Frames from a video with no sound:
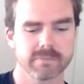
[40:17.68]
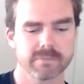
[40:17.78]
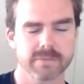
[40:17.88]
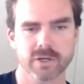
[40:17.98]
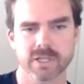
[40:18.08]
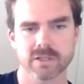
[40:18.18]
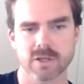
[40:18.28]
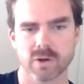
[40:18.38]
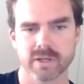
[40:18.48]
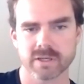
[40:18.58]
in a
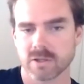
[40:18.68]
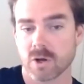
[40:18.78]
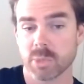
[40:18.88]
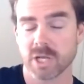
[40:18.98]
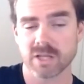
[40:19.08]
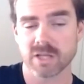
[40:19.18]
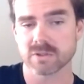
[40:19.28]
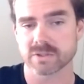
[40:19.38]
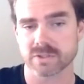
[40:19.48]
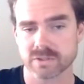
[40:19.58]
lower belt level
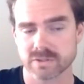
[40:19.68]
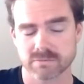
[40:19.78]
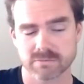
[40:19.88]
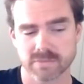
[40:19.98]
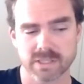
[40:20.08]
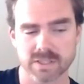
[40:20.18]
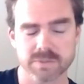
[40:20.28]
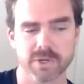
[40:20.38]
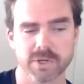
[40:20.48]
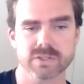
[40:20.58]
or just
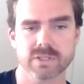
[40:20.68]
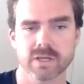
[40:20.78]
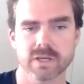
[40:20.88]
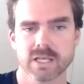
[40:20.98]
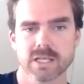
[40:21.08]
inexperienced in it,